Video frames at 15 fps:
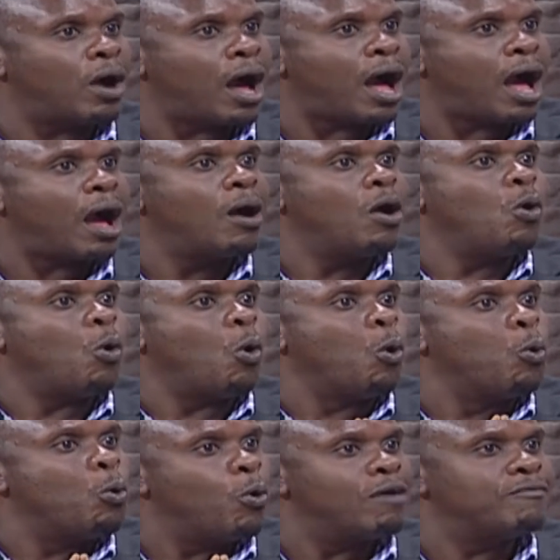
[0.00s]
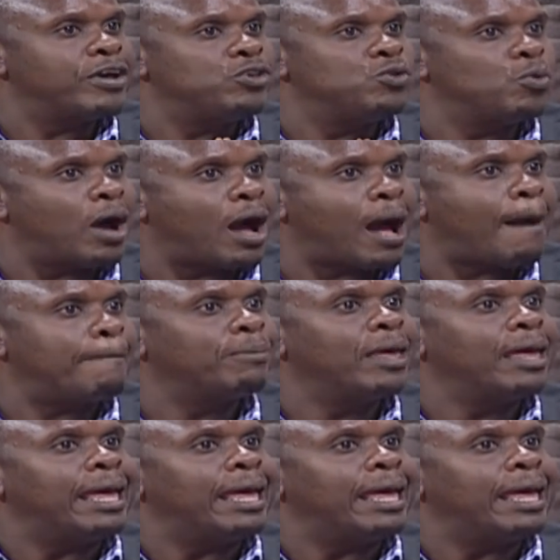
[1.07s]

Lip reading: are or whoever you are,